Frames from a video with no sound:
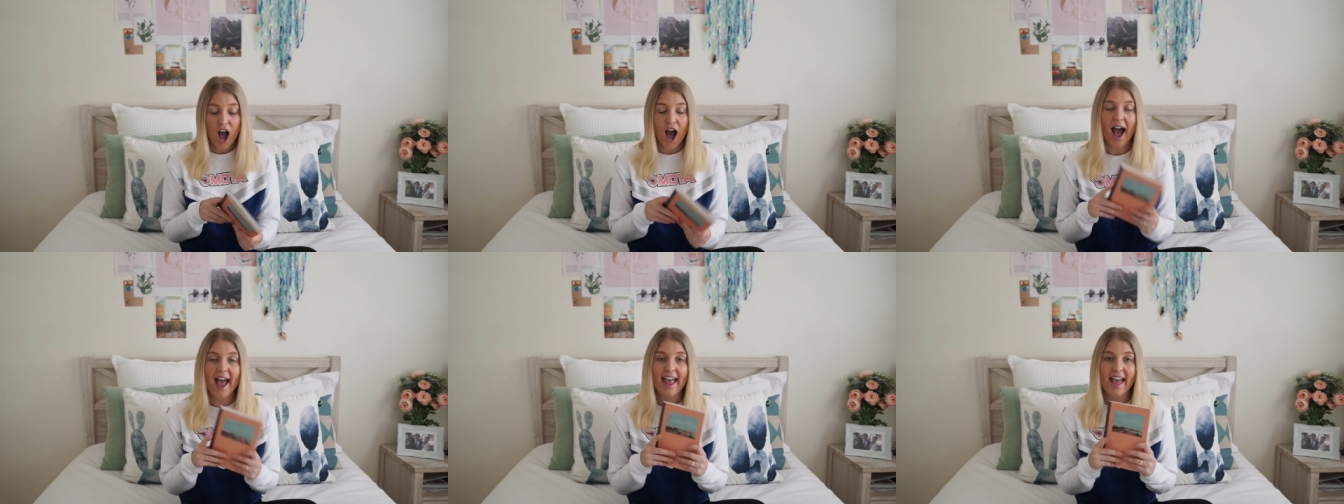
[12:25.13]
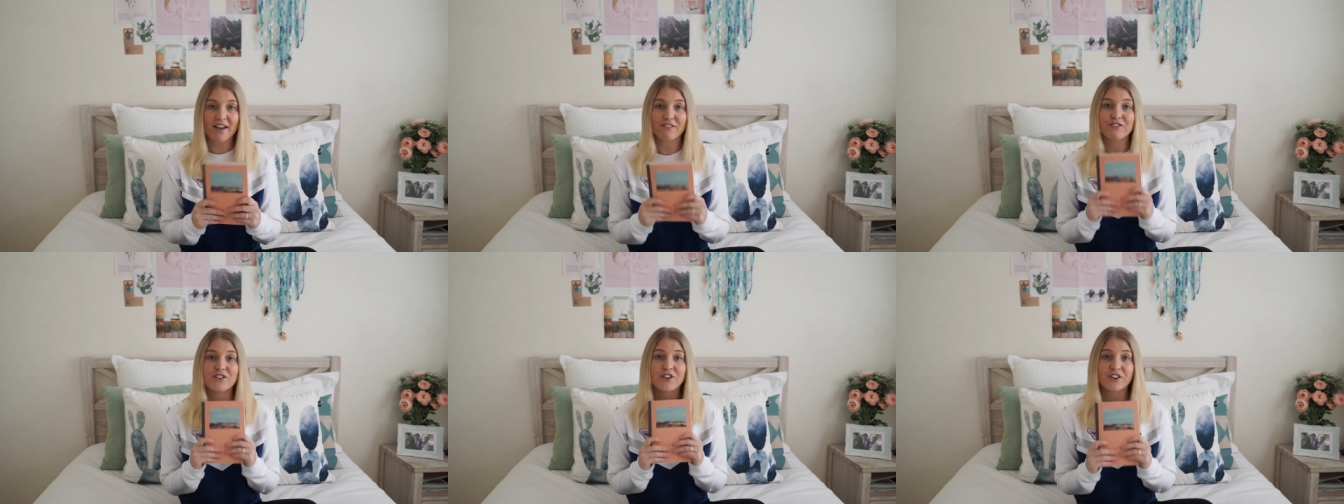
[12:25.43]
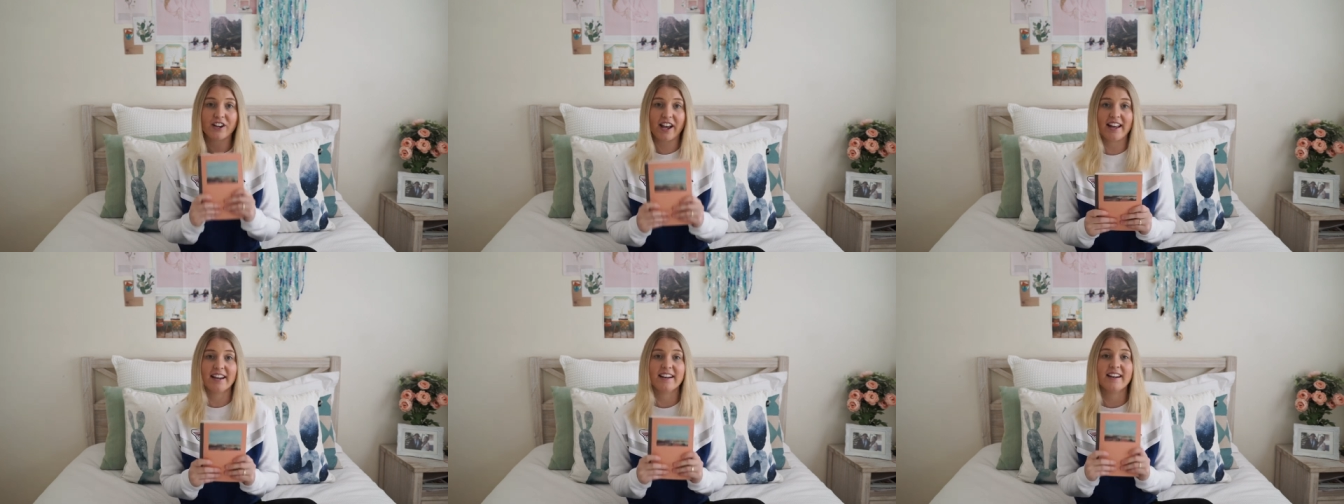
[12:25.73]
I have
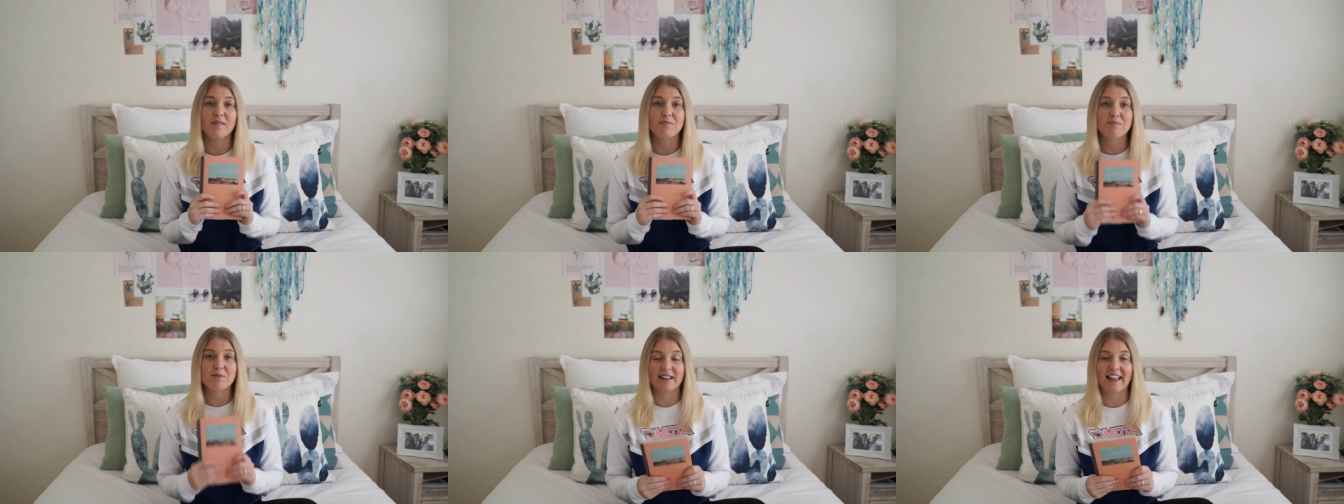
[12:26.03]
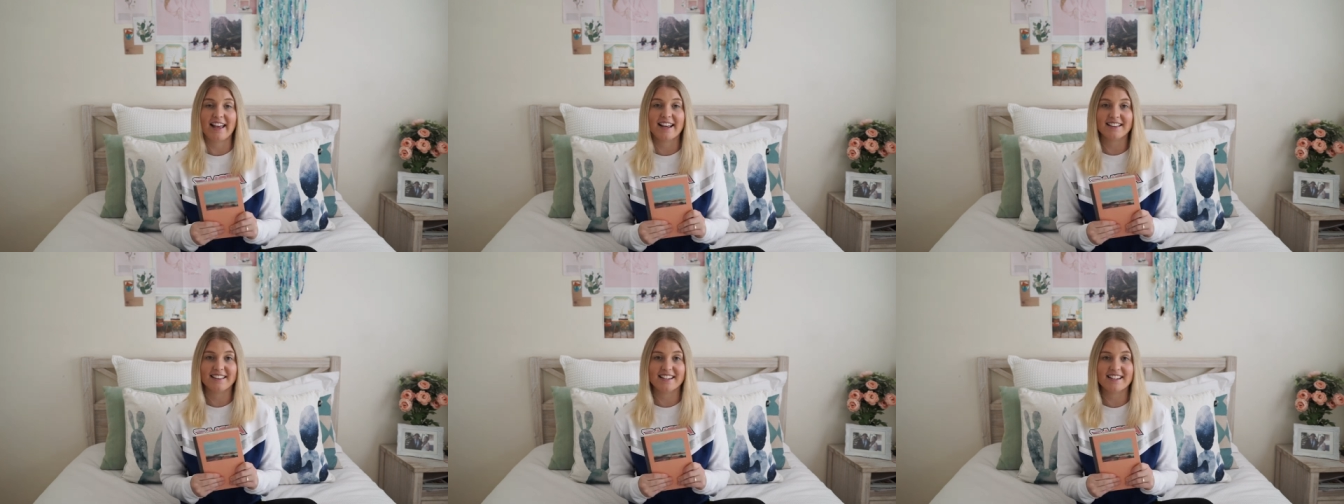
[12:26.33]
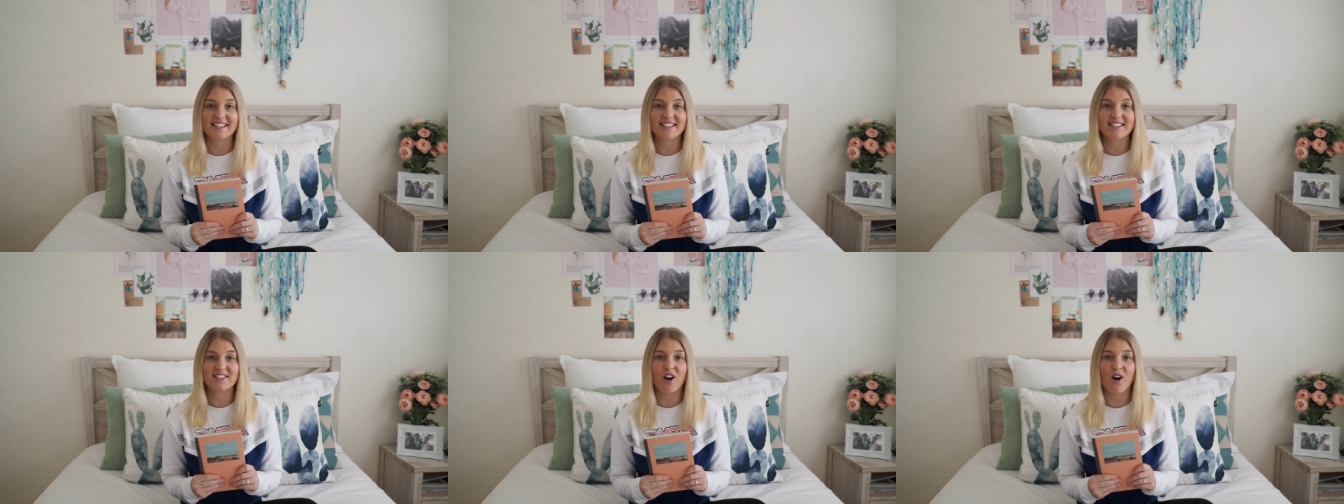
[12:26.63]
created a
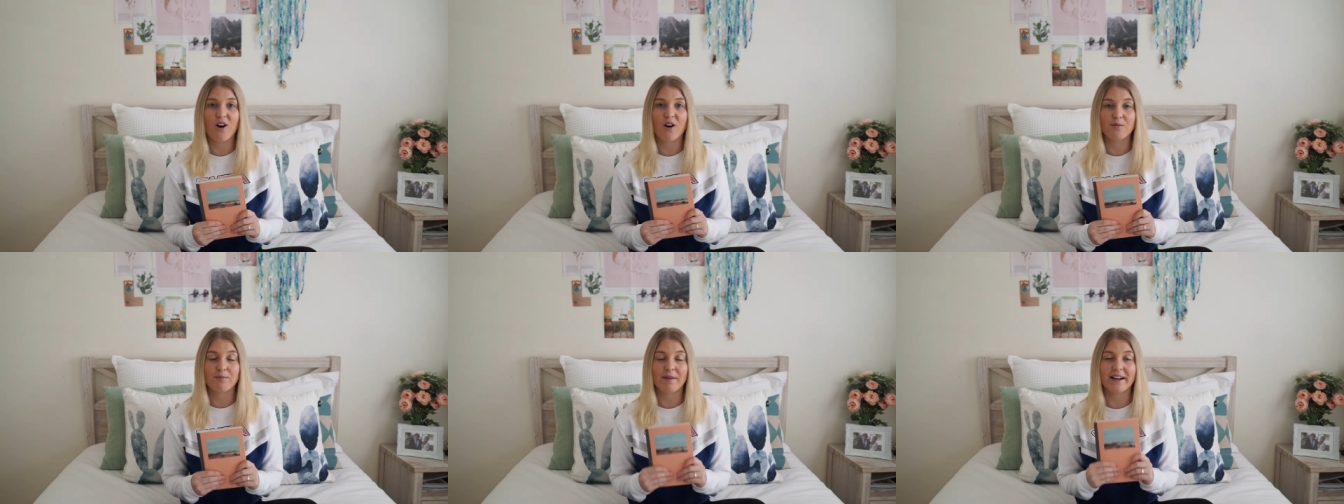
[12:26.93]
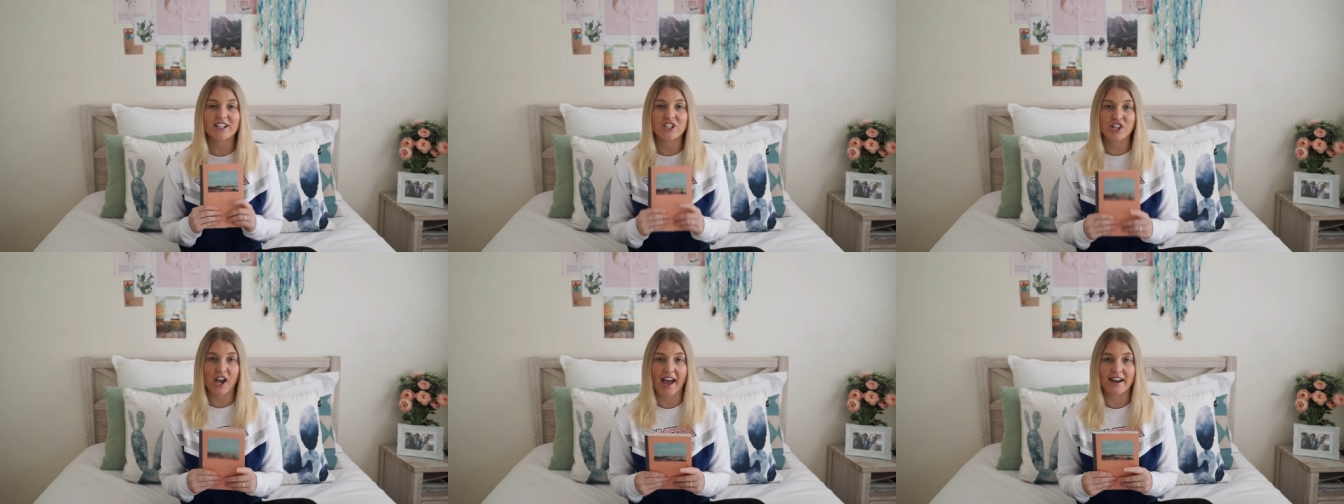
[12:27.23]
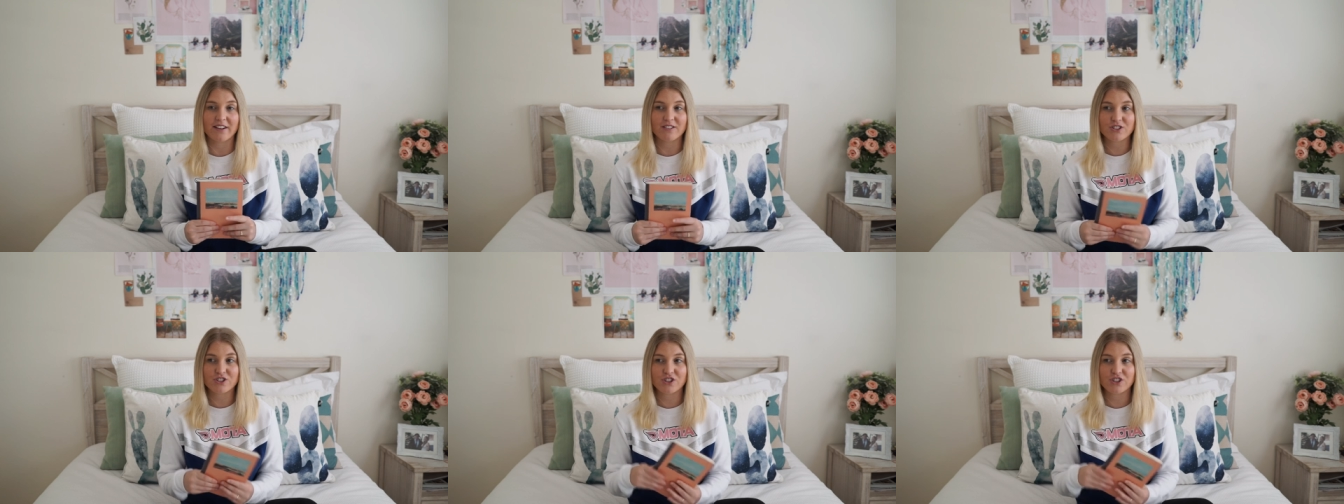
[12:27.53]
playlist on my channel.